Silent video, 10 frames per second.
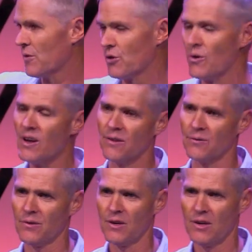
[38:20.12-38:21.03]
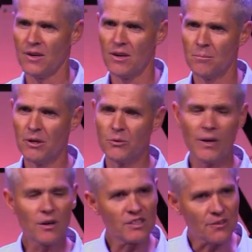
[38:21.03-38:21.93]
from the grave. But
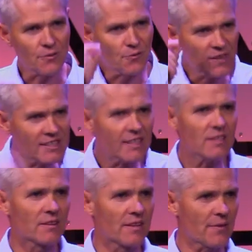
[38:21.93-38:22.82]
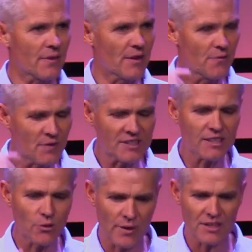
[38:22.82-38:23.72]
we know it's a physical death and a
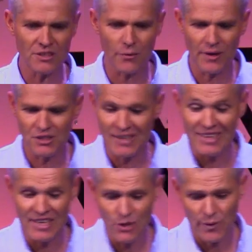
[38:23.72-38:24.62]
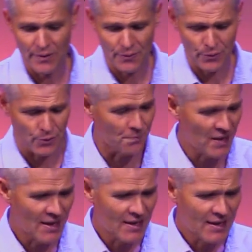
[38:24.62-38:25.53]
physical resurrection he went through.
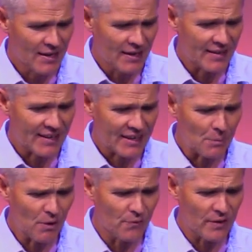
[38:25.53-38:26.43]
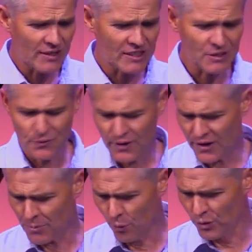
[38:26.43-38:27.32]
And then a couple of verses
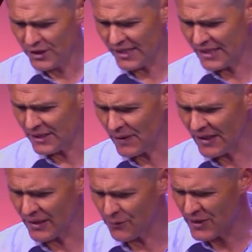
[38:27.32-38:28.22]
further, Paul says that the